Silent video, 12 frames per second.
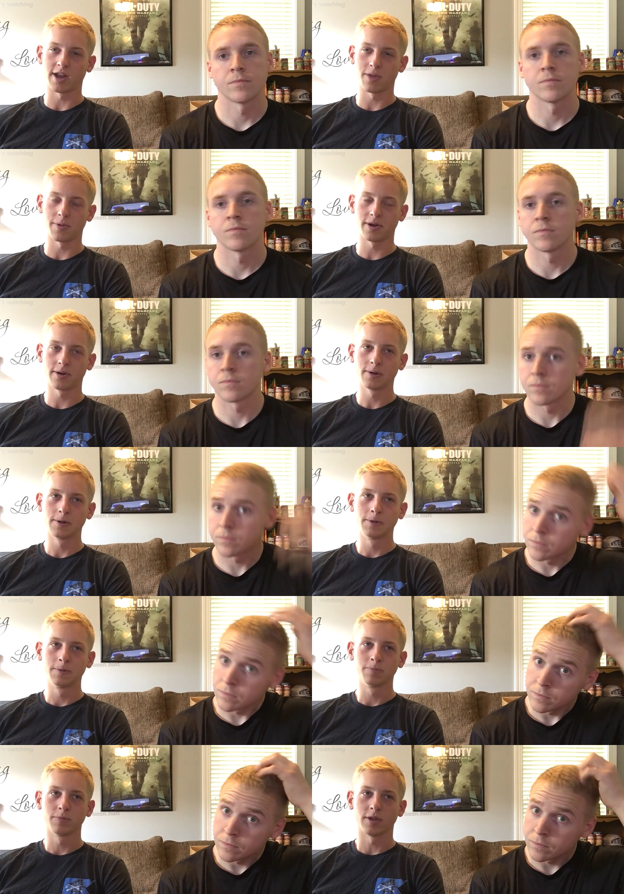Speaker 1: down there,
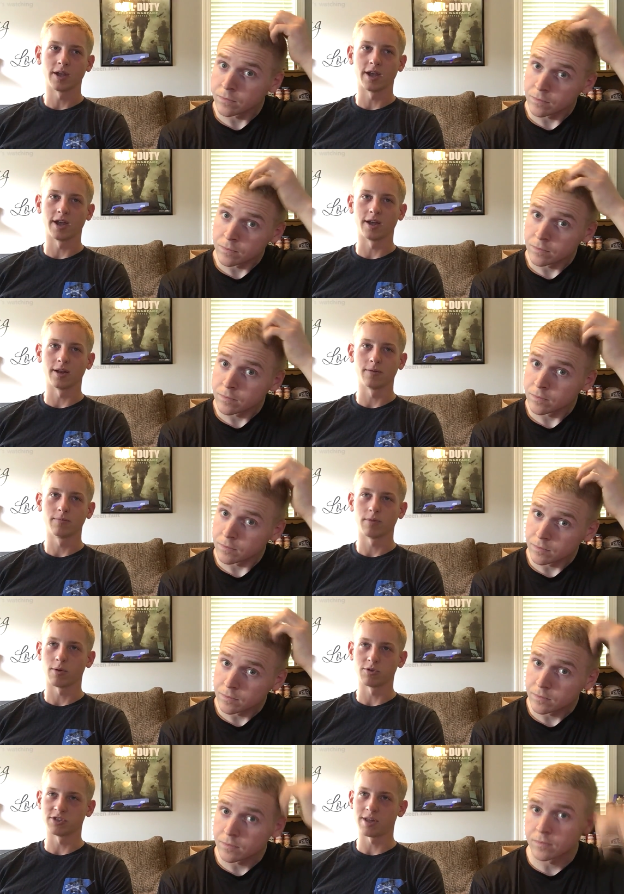and
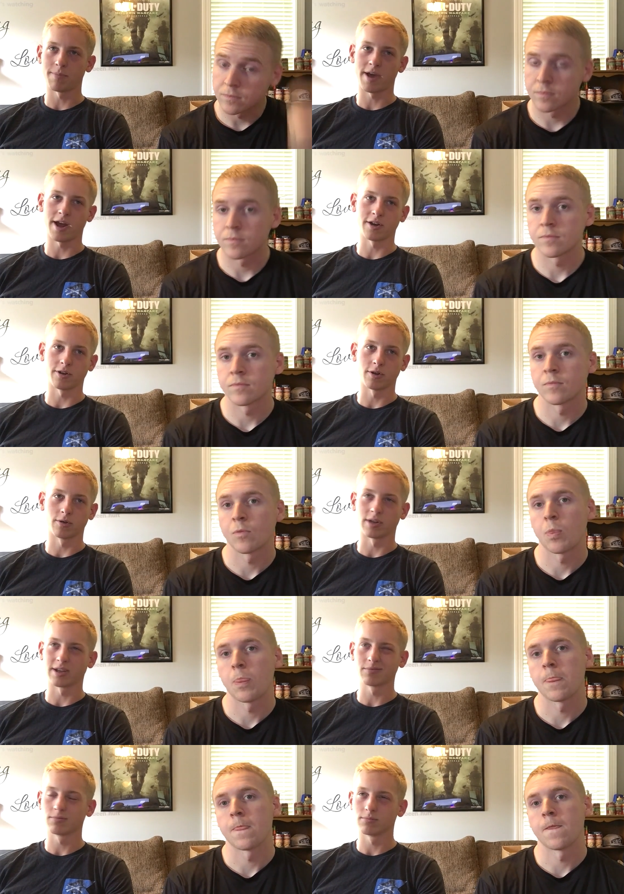it wasn't that bad, you know,
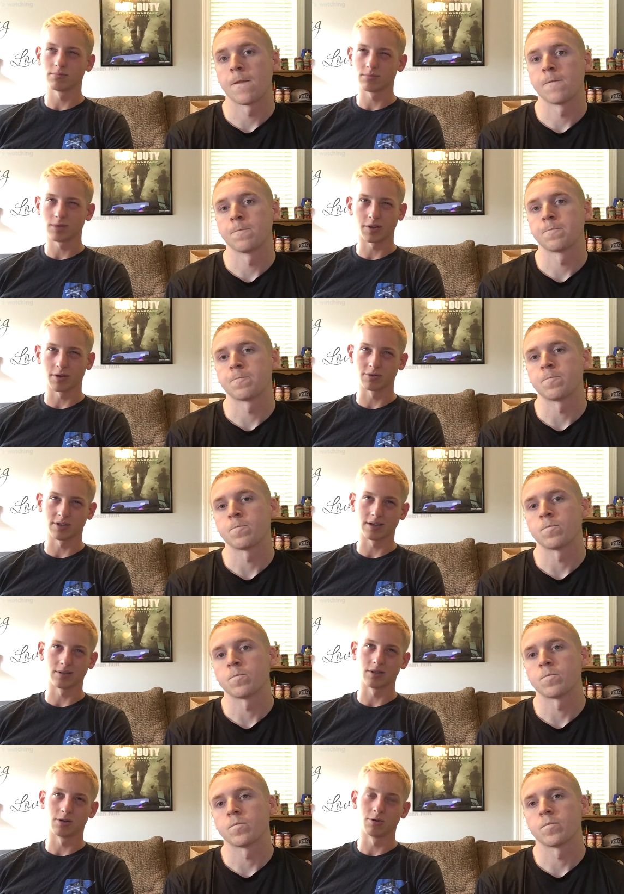like I think it was
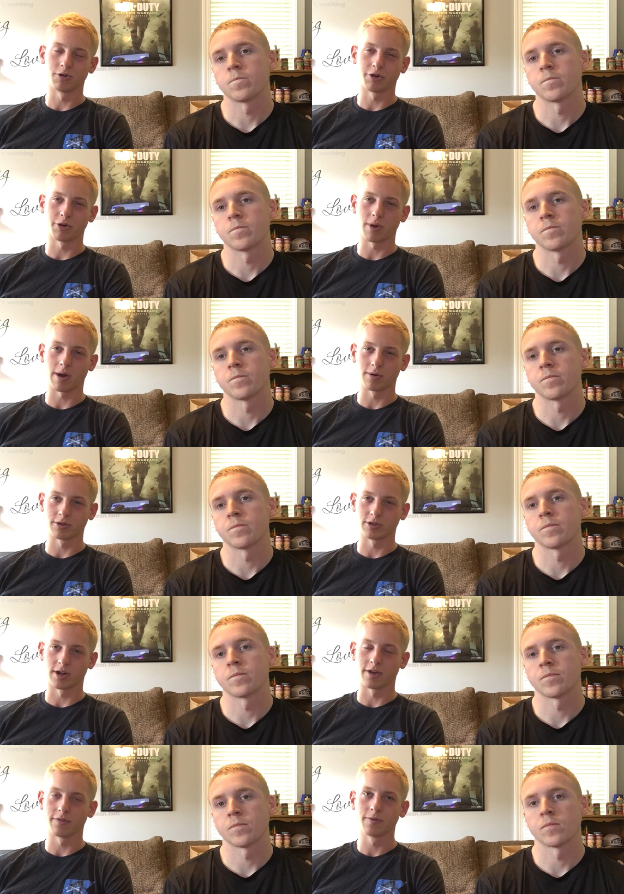like a little under two hour
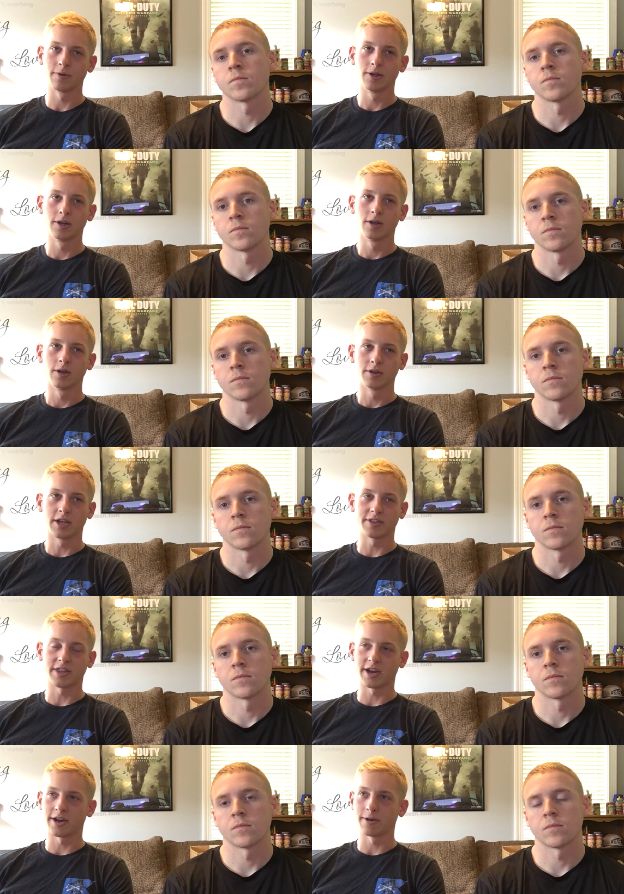drive. Get
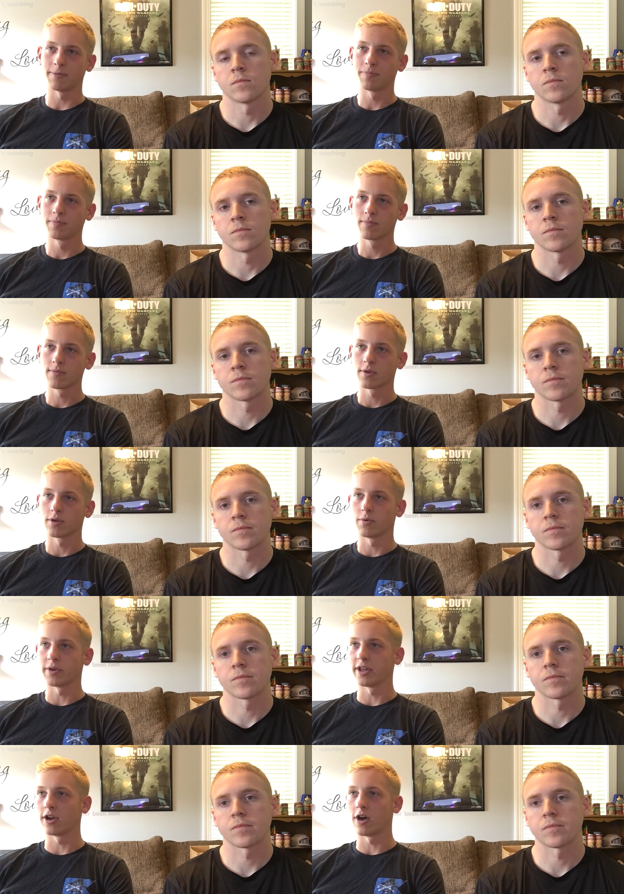there,
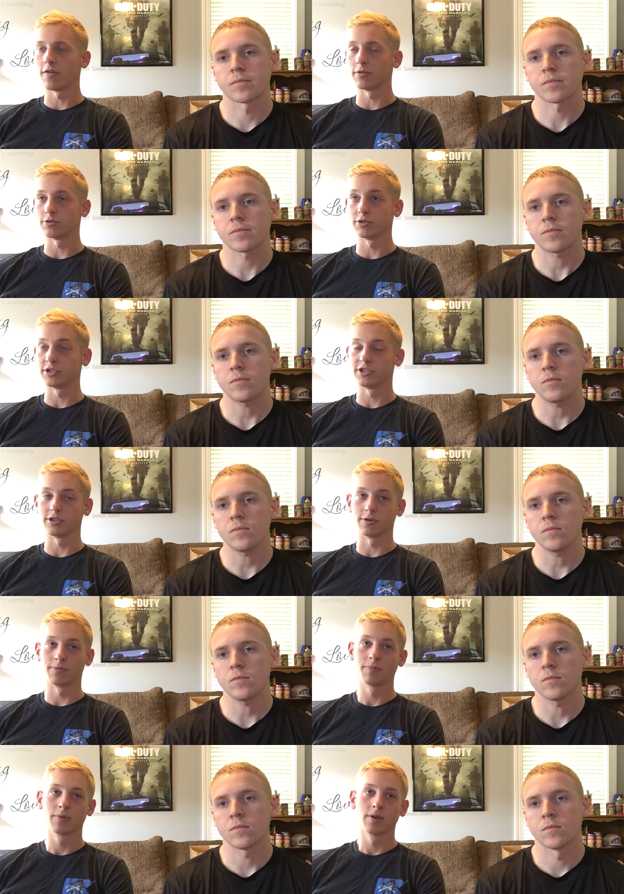we get off, it was really
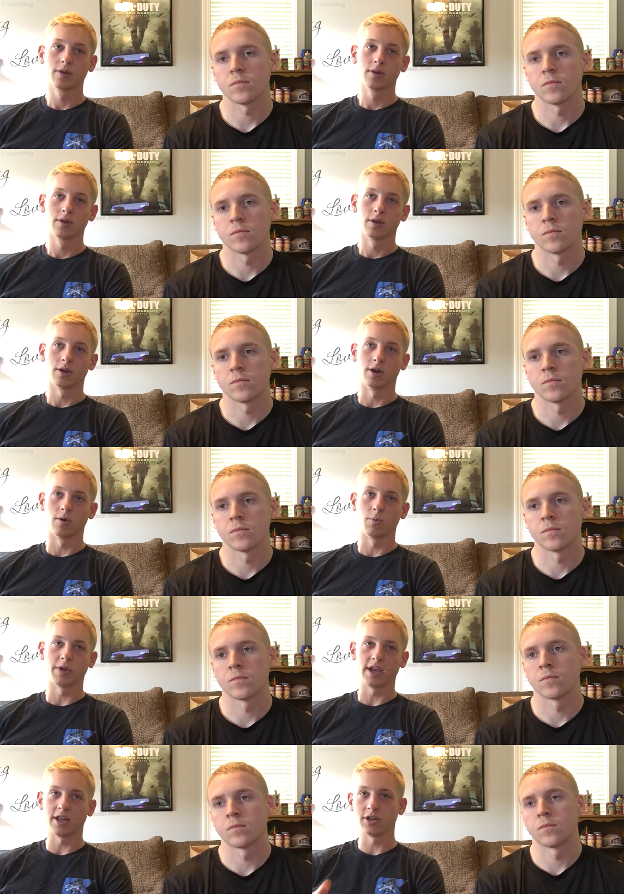chill. Um,
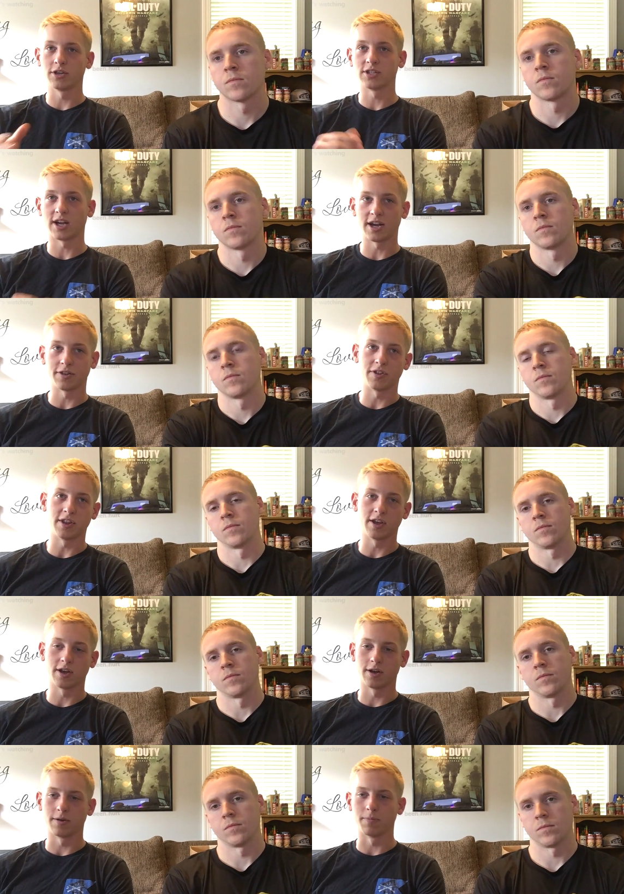we get inside the
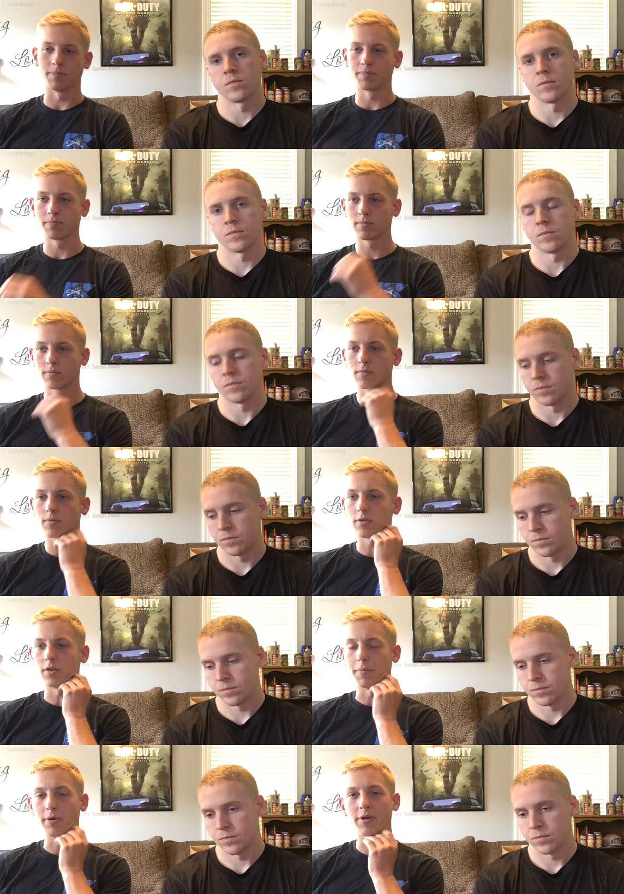um,
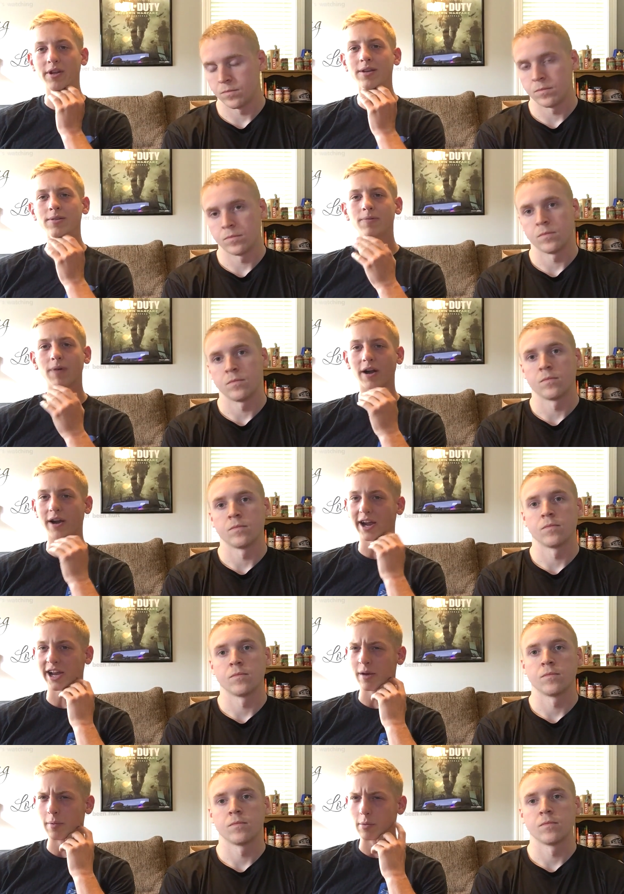the building. I, I
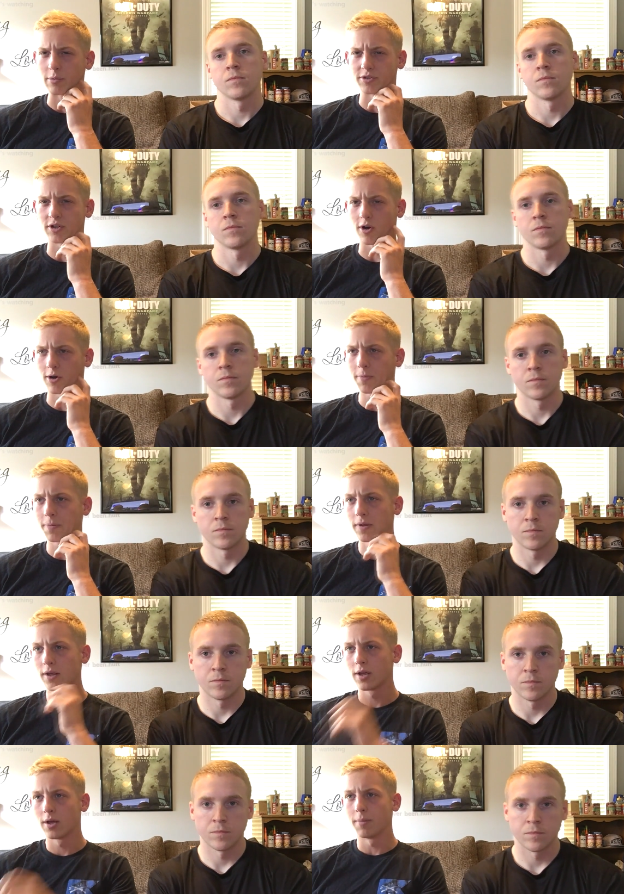can't remember what it was called,
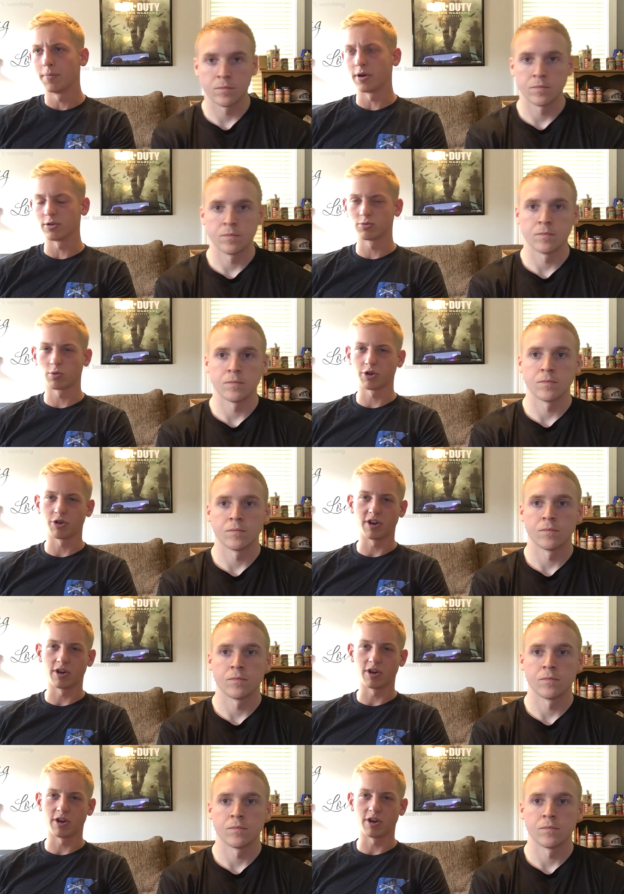but it was where you